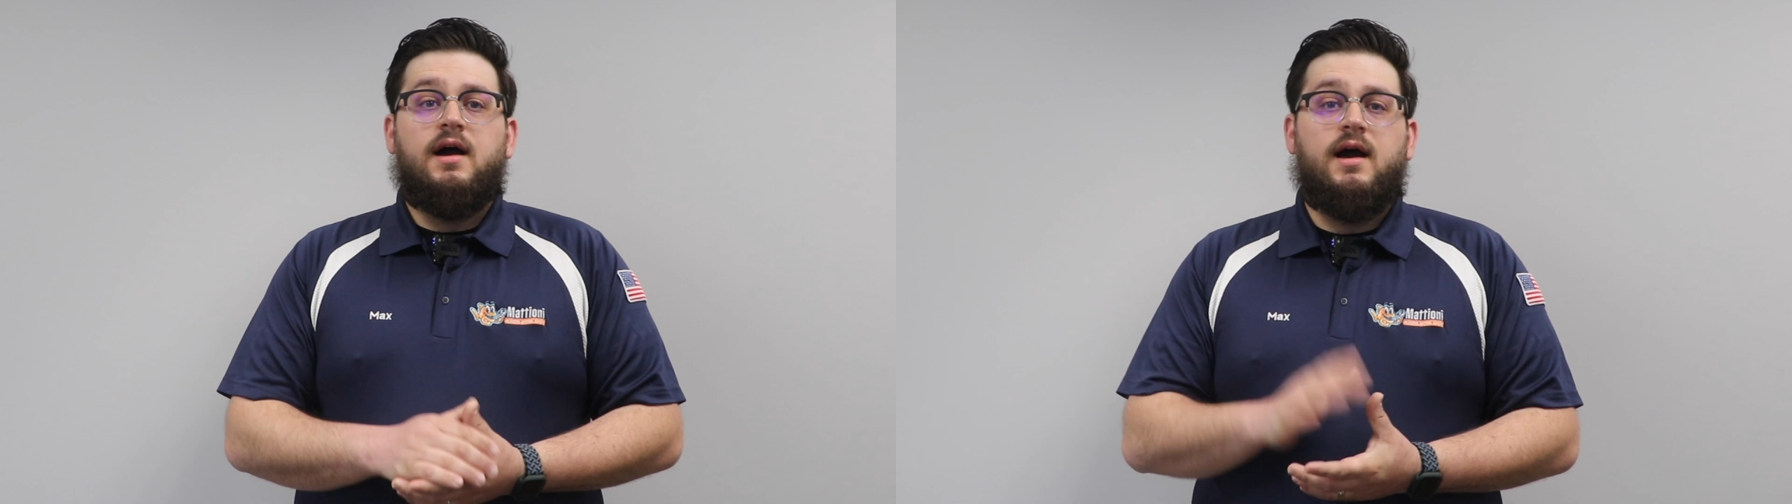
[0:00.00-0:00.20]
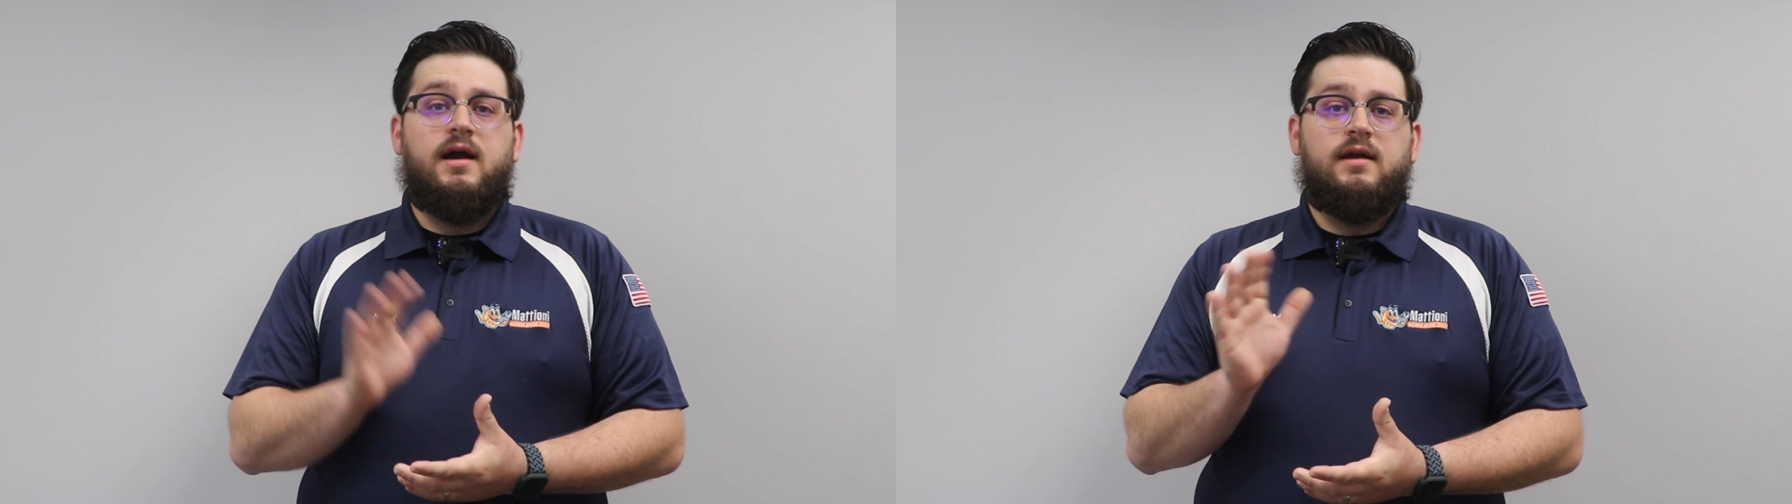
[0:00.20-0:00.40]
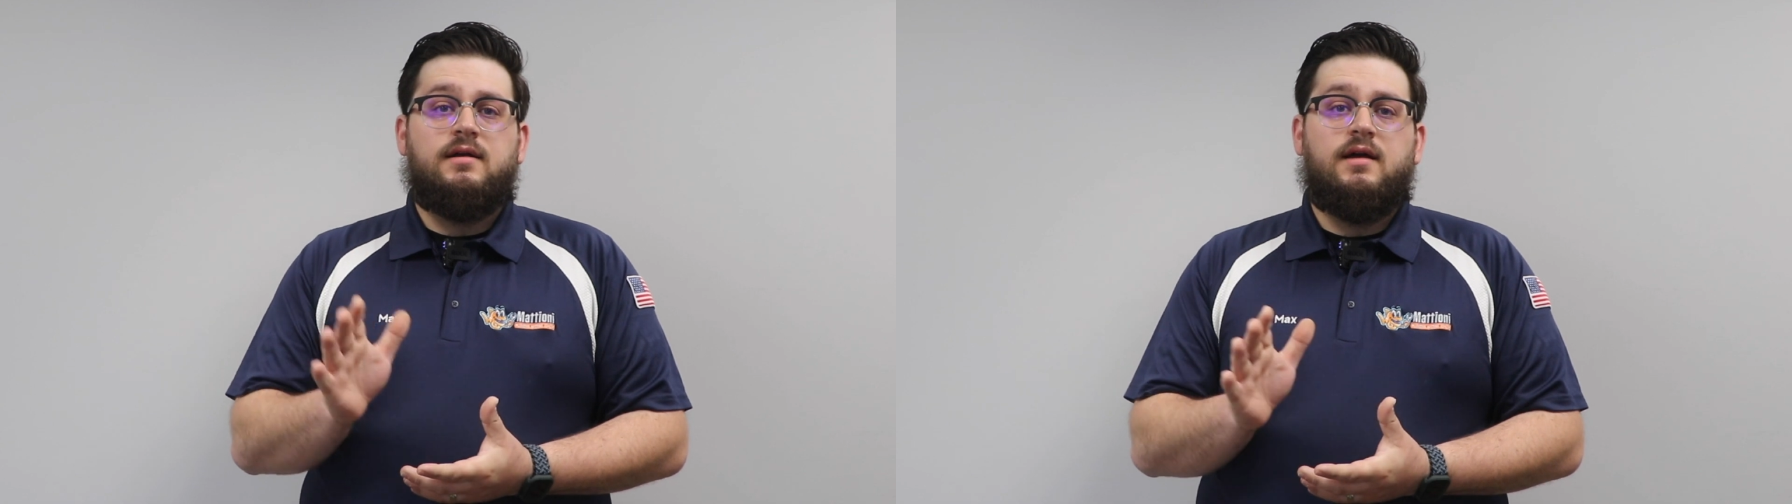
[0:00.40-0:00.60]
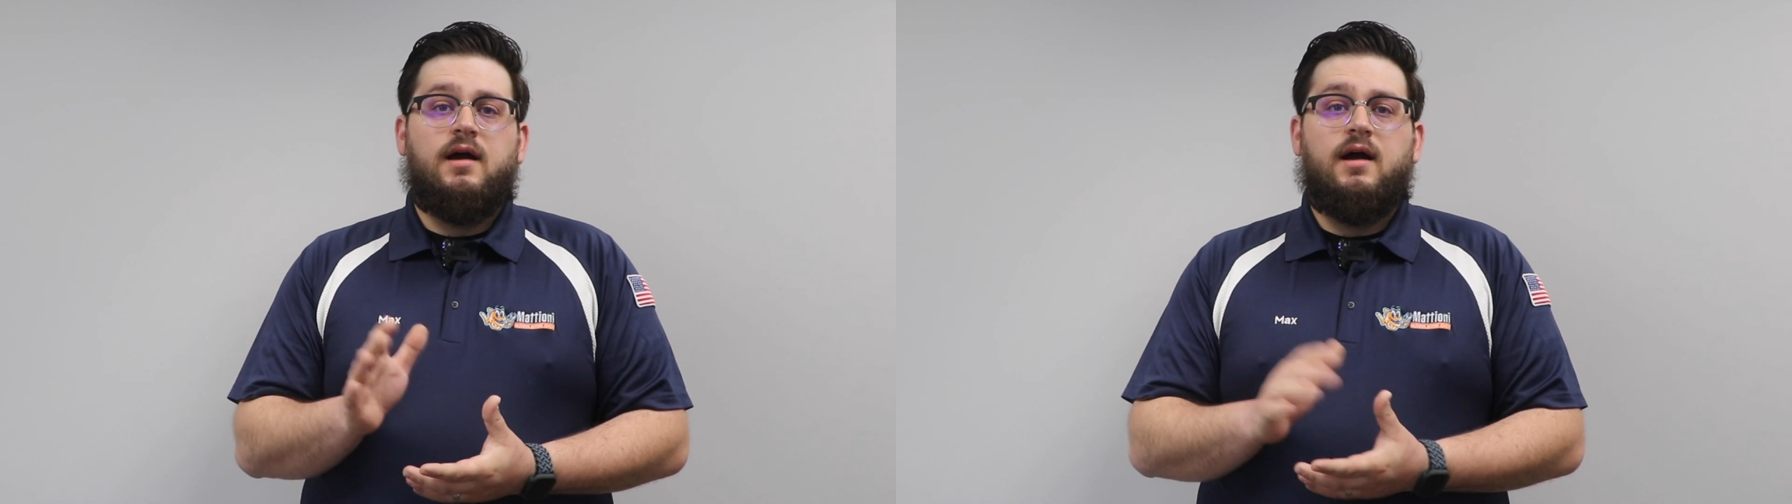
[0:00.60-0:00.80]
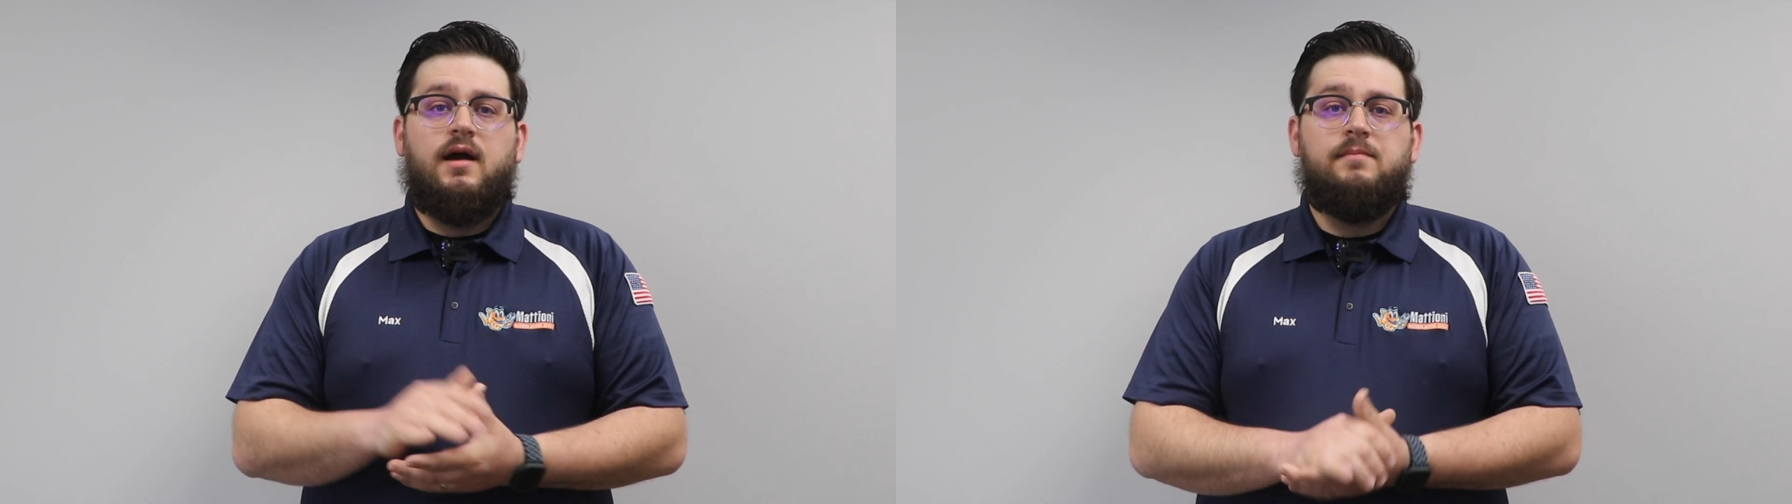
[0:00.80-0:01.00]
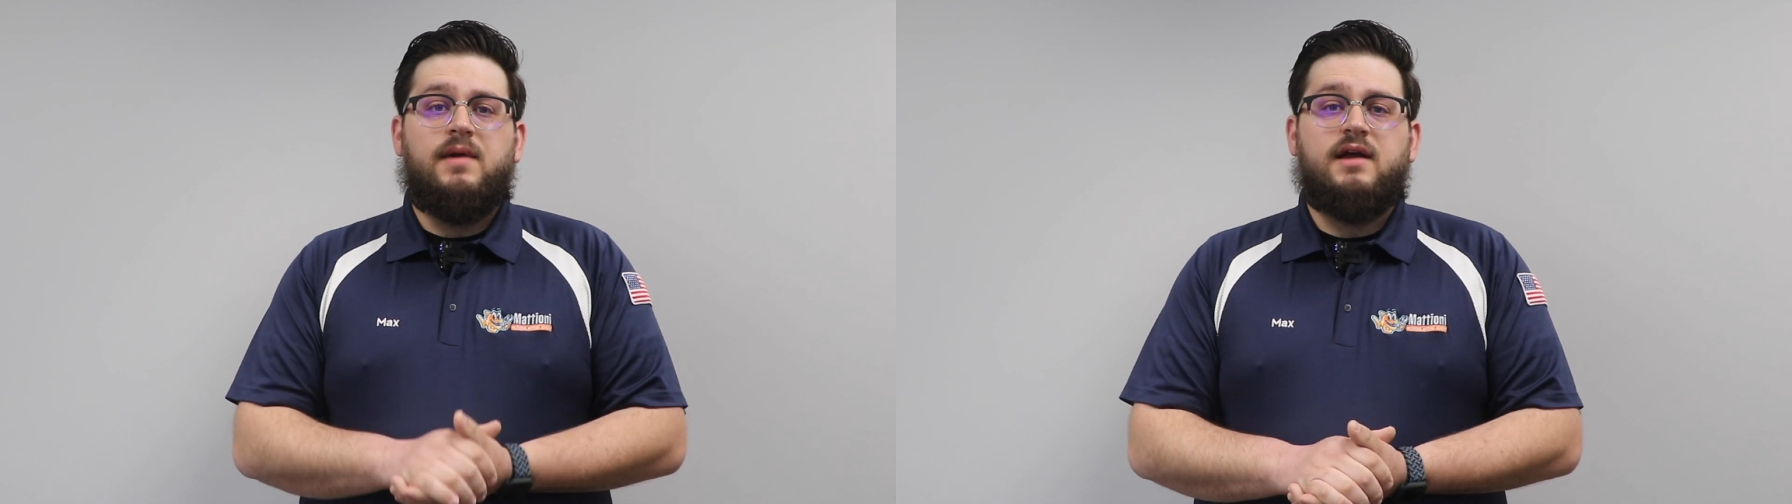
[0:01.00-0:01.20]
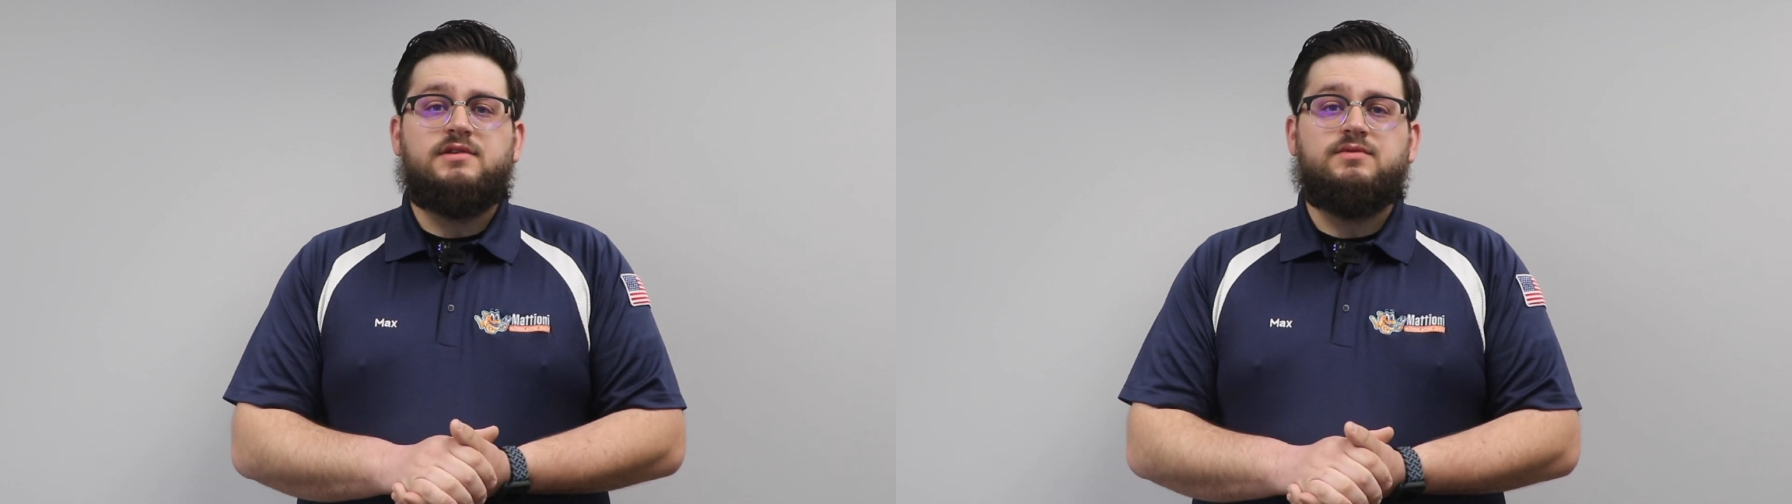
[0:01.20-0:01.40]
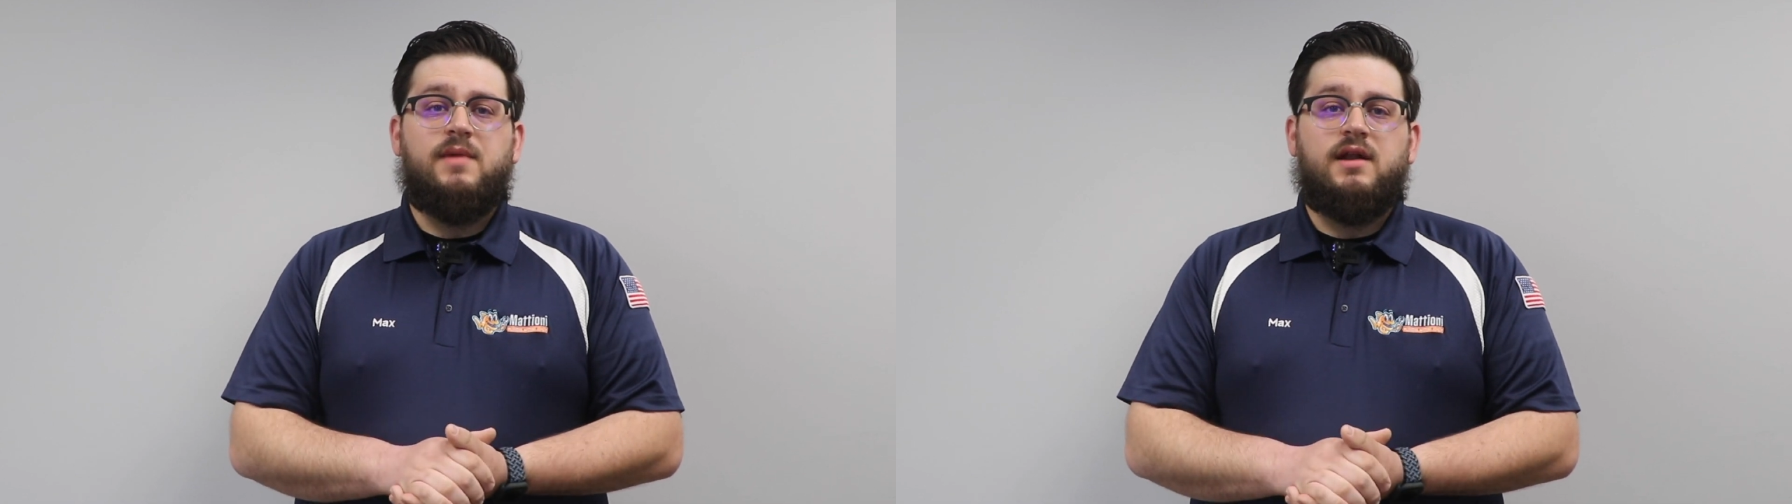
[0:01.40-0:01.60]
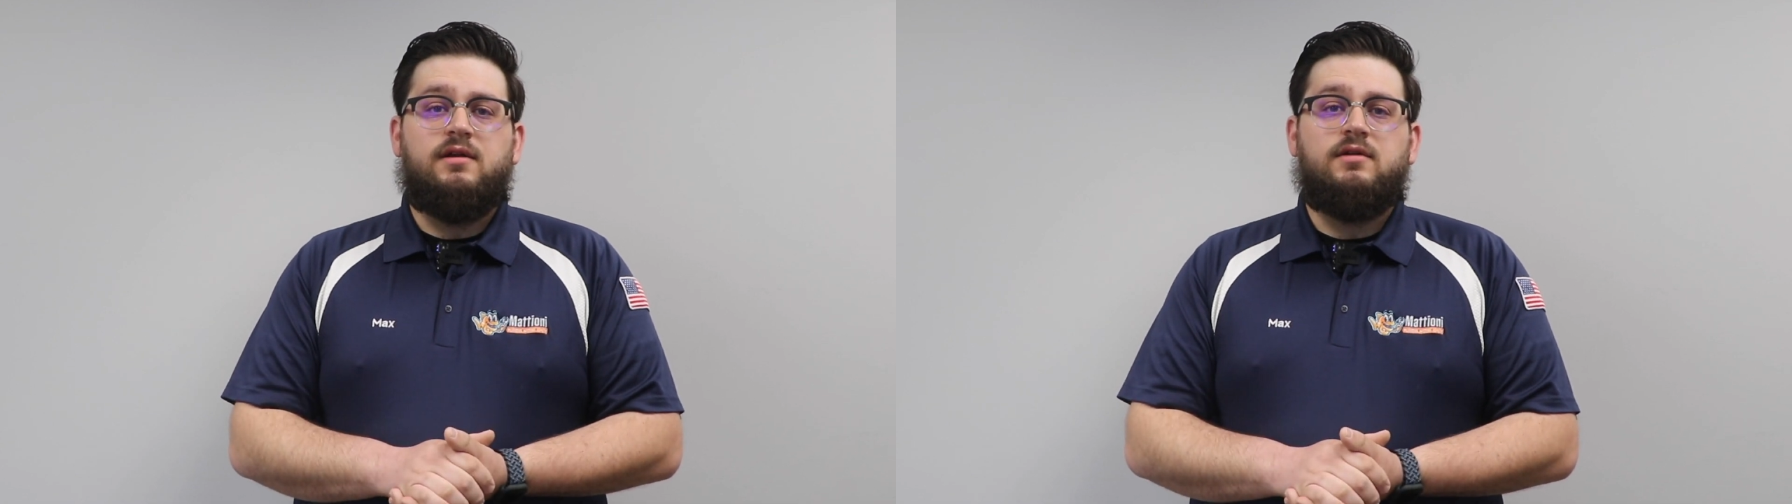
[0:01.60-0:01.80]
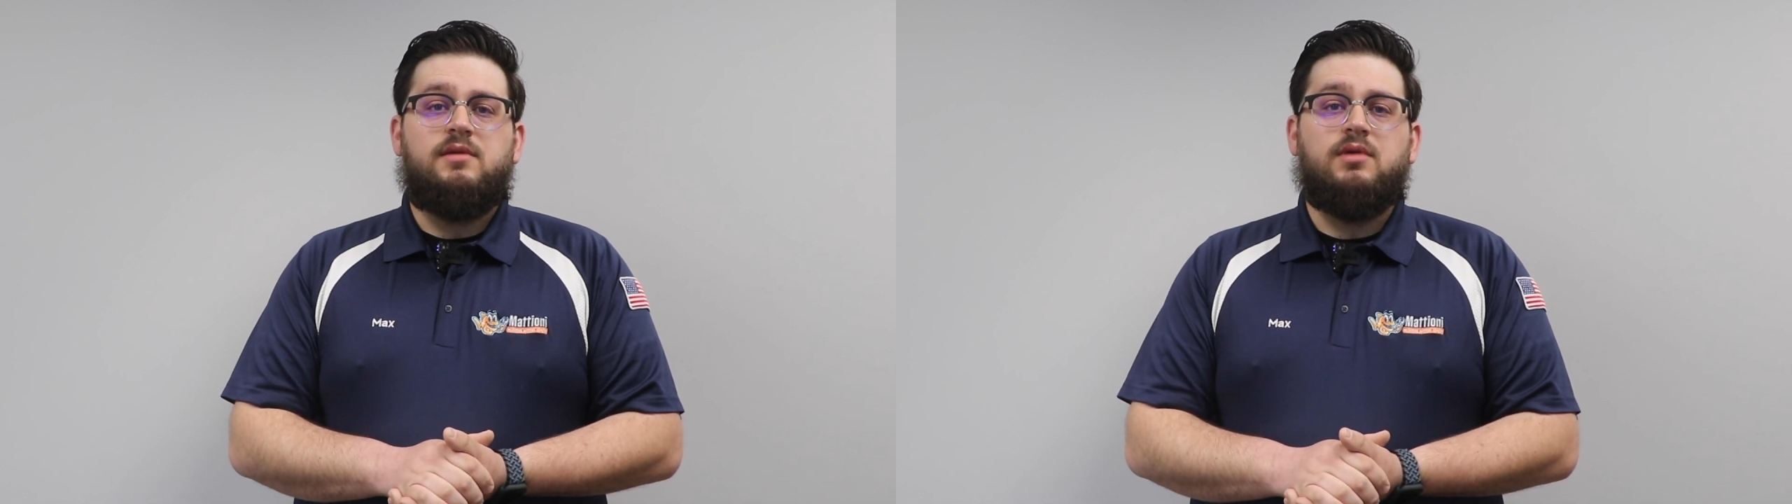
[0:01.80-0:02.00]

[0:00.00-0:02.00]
Hi, I'm Max with Mattioni